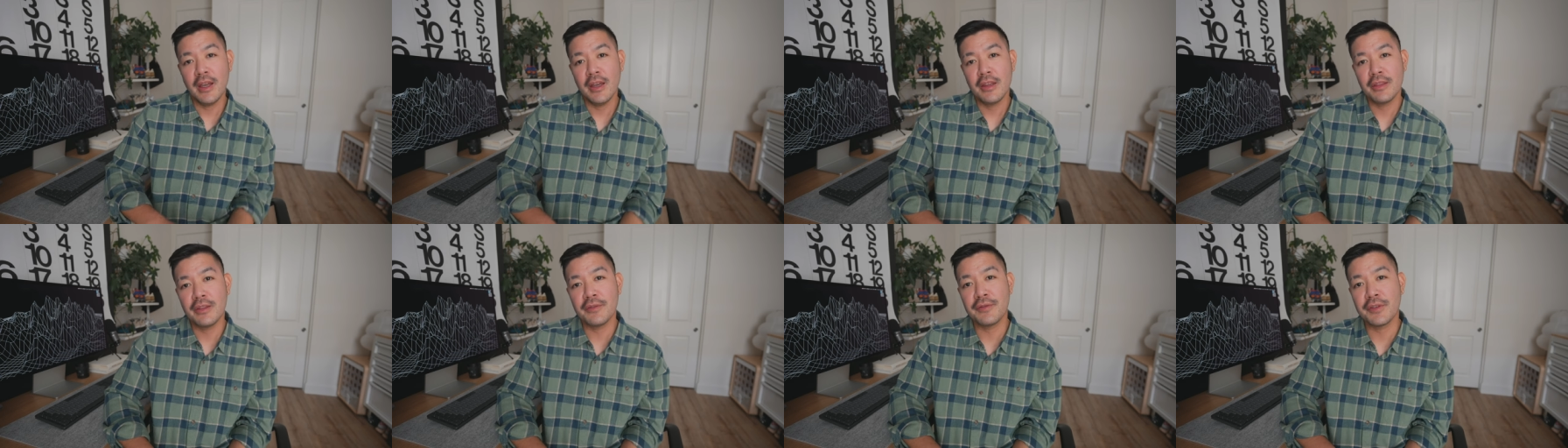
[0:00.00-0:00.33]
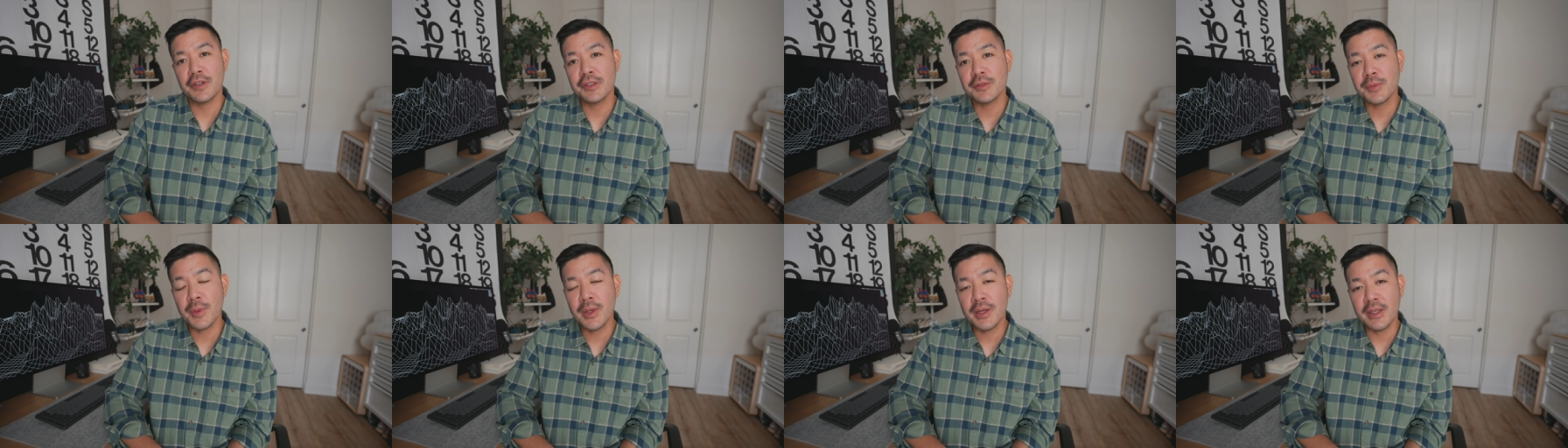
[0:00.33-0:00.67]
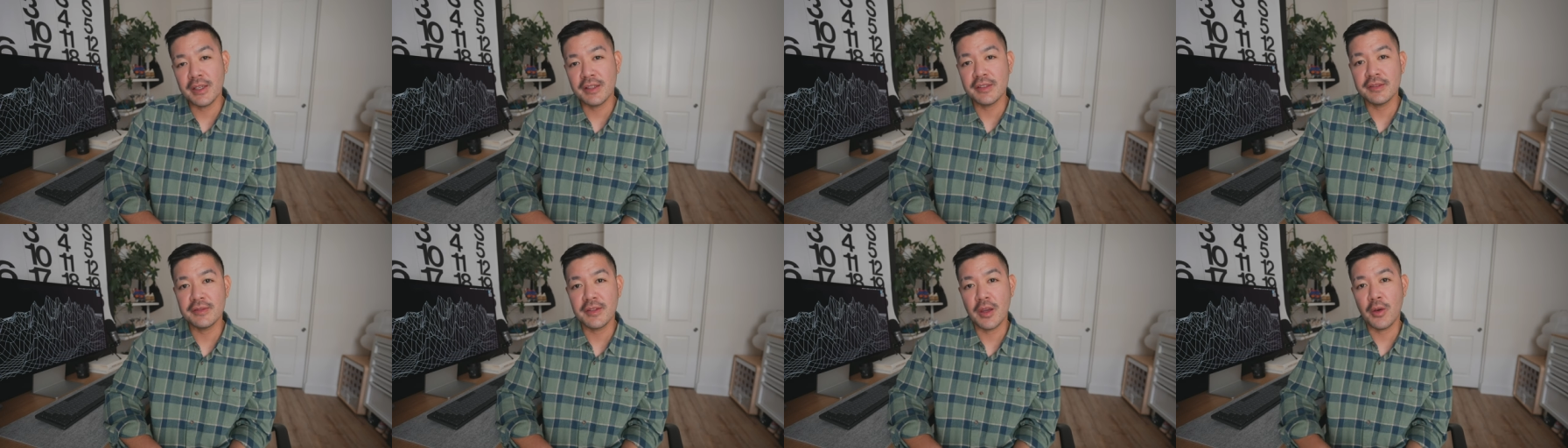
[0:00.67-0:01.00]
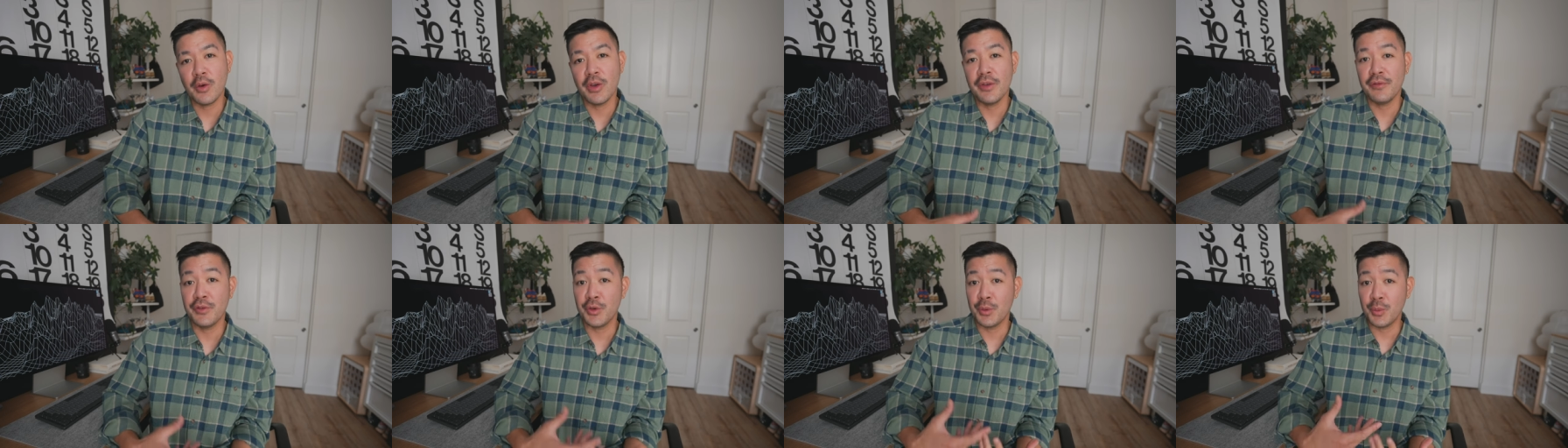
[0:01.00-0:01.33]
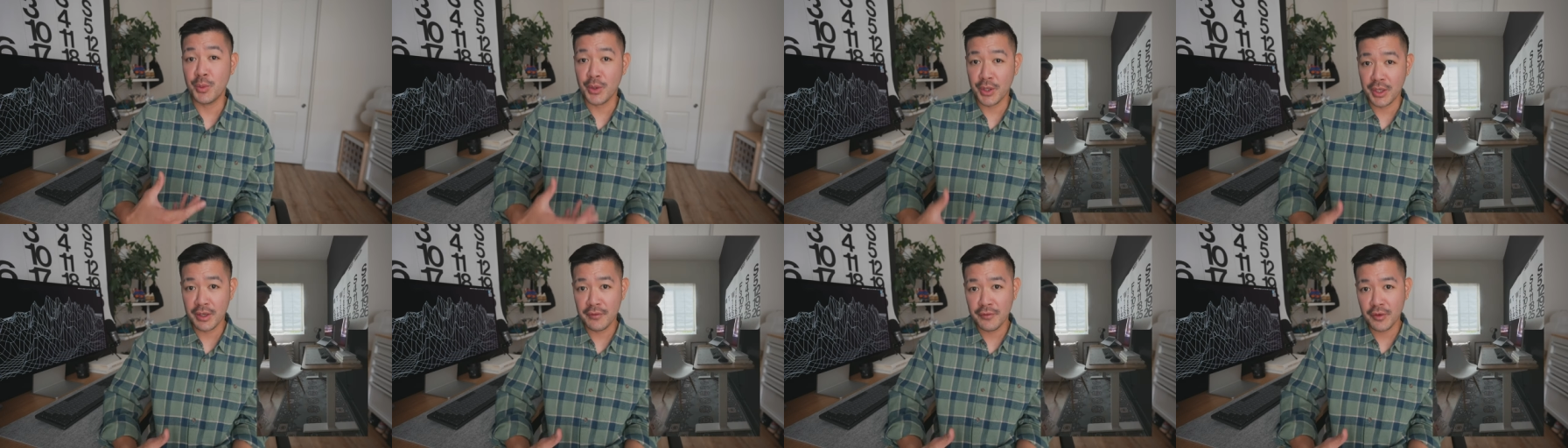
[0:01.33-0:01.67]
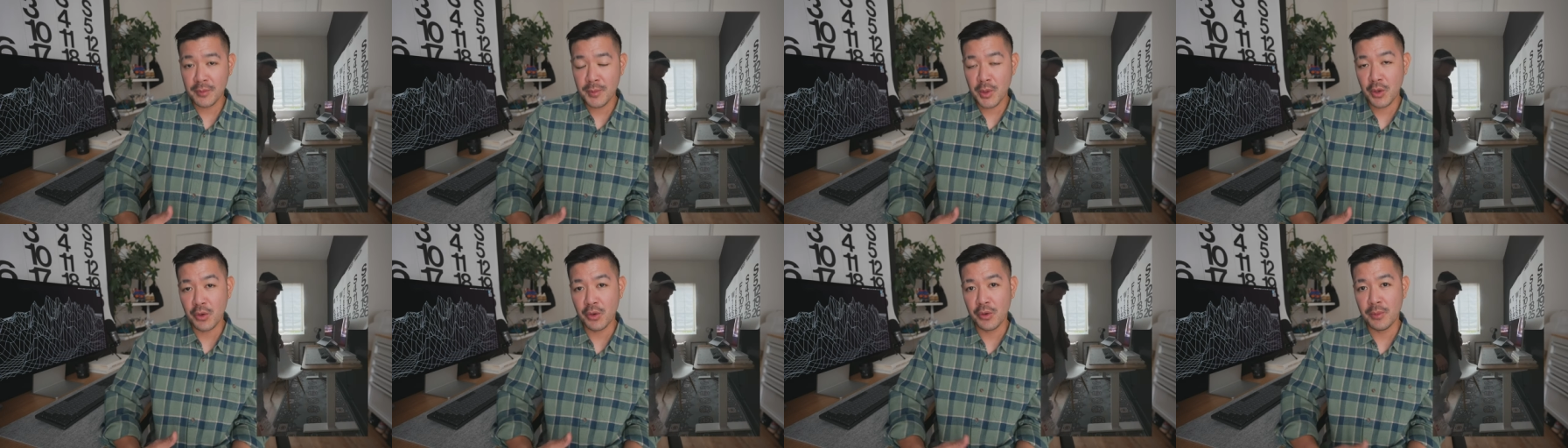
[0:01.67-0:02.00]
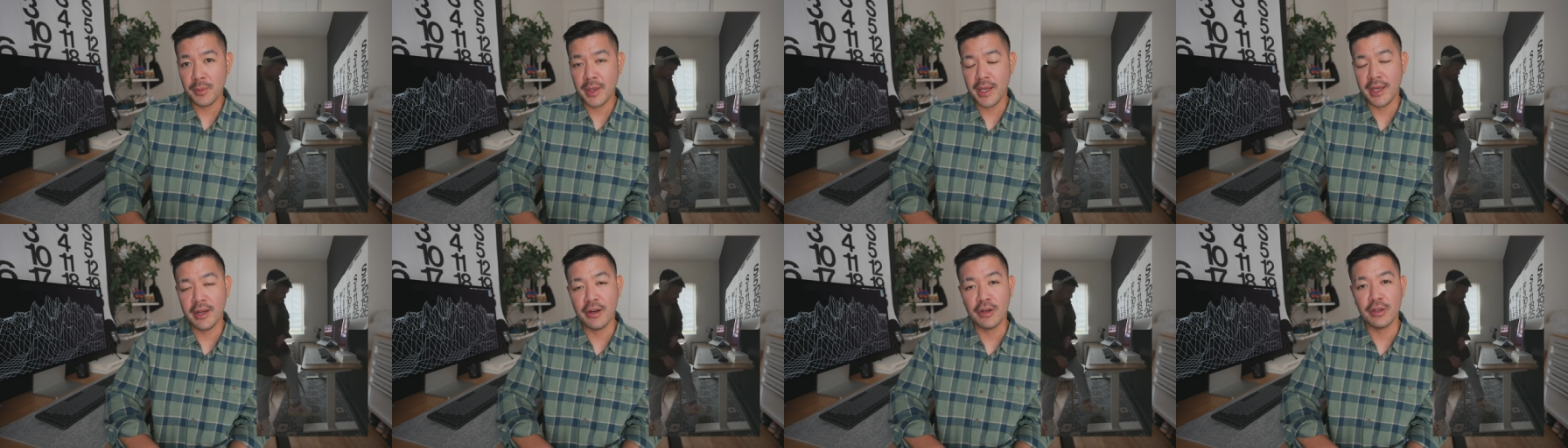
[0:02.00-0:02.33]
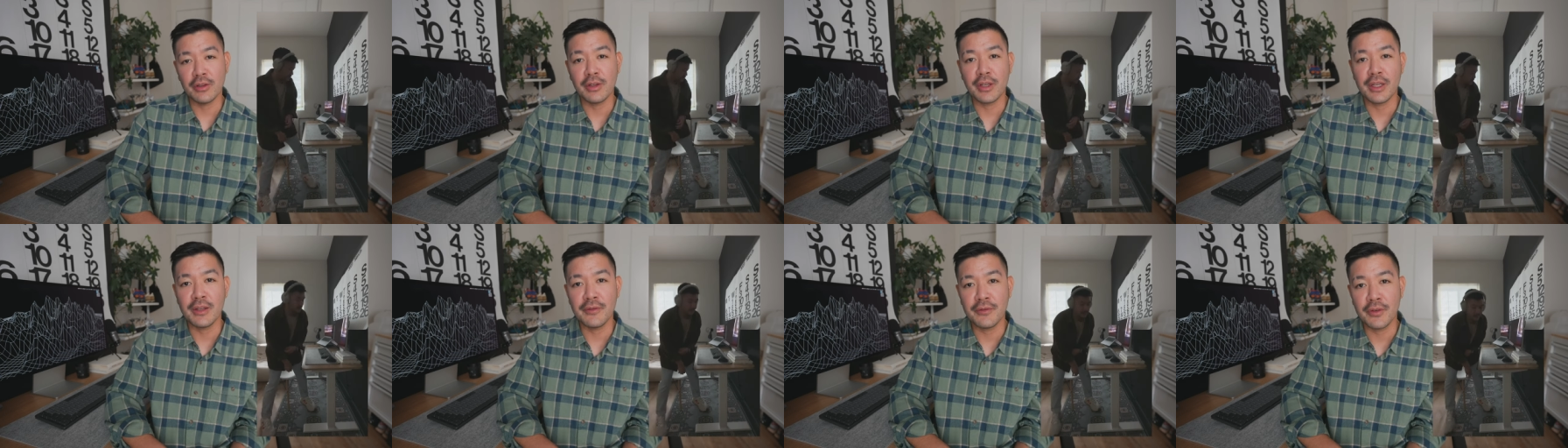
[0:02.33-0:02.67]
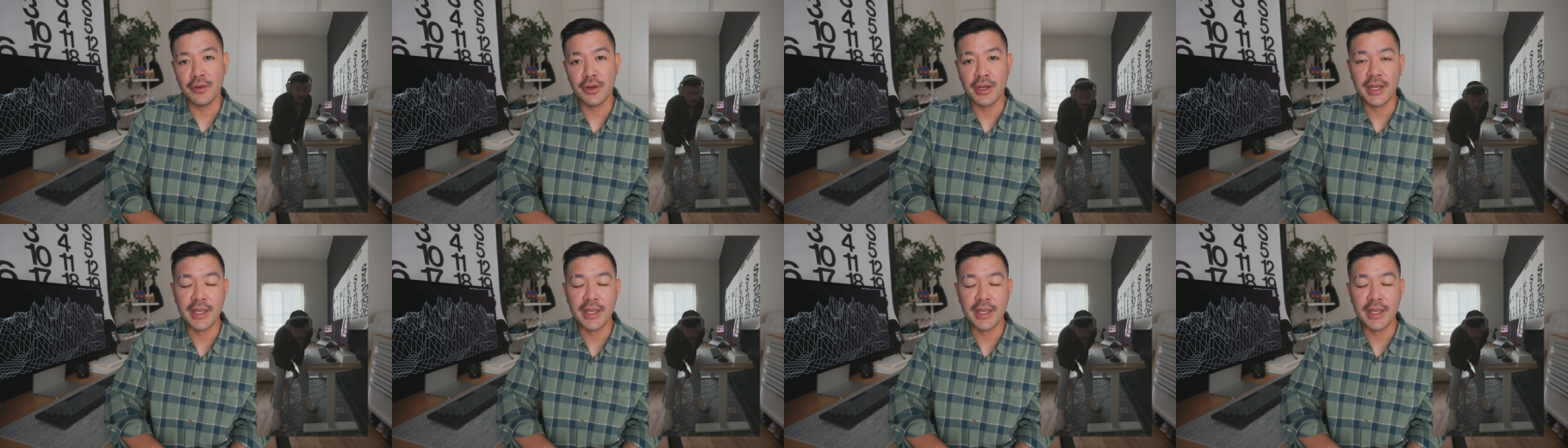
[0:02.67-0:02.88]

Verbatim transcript: The first one is if you're working from home and are looking for